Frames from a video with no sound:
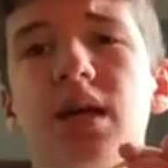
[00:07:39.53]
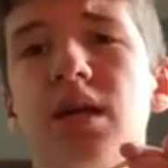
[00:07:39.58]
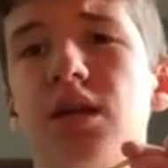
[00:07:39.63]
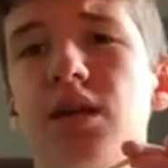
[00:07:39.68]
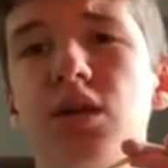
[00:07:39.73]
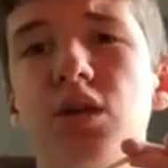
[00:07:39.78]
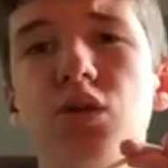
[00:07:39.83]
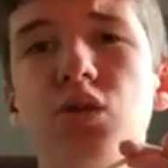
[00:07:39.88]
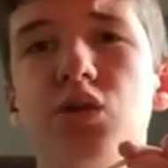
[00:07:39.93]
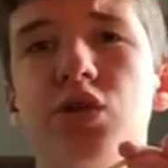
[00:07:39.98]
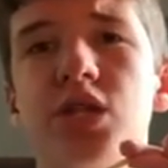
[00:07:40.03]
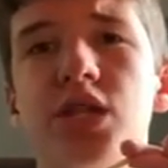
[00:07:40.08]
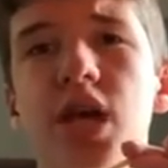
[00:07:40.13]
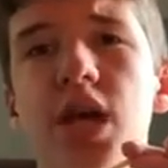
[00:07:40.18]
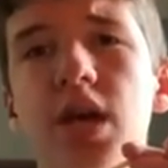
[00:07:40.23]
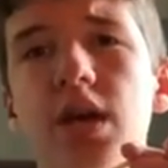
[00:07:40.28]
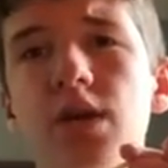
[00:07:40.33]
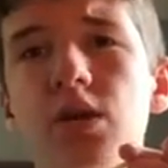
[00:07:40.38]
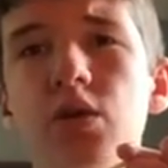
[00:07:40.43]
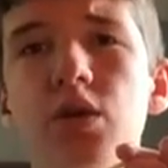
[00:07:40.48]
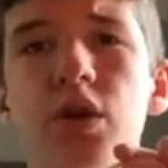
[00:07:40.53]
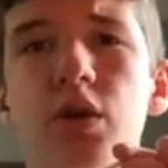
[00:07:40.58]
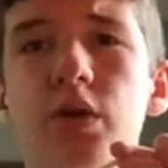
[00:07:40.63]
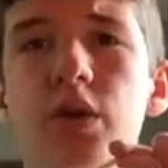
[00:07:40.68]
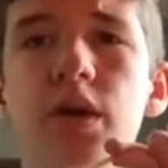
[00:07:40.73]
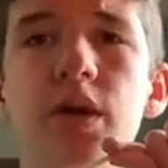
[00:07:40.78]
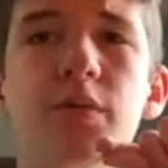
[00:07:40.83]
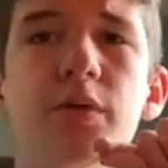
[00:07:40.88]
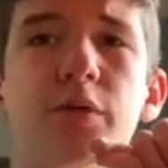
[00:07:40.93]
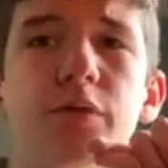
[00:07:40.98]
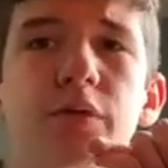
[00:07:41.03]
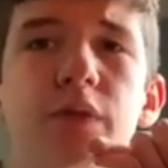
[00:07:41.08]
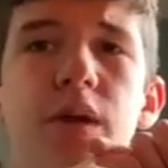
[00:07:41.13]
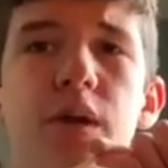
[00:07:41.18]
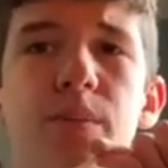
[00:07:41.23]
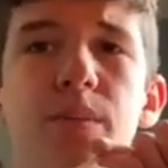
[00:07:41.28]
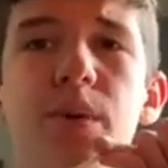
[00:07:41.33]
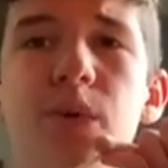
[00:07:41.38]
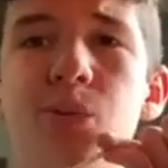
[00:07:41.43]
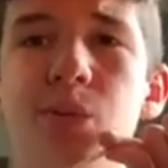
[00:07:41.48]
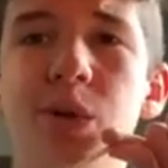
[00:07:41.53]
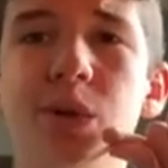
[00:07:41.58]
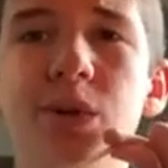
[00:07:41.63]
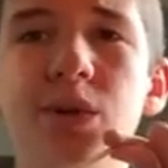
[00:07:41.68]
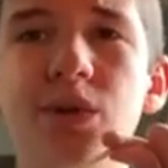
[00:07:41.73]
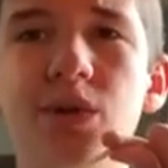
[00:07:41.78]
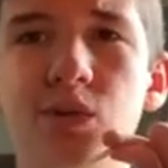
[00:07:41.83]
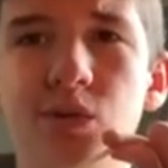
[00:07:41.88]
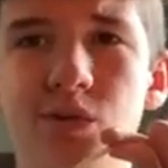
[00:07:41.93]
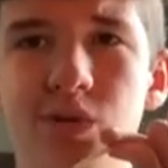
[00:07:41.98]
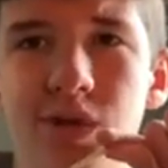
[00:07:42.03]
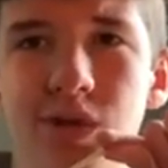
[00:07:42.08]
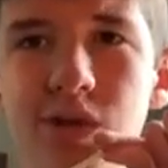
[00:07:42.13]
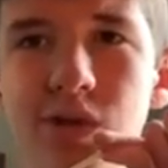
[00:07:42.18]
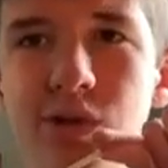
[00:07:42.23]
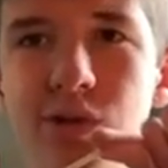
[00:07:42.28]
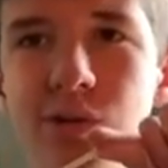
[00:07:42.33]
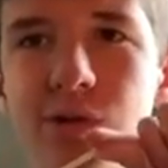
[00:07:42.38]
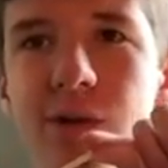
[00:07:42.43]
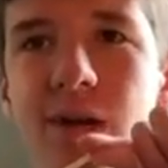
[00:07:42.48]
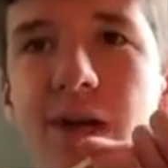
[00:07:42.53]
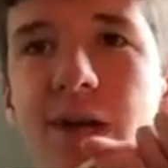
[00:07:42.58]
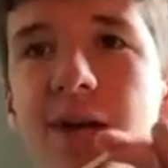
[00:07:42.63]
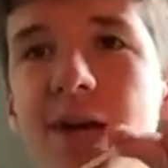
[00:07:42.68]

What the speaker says: you say you don't give a flip, but really you do,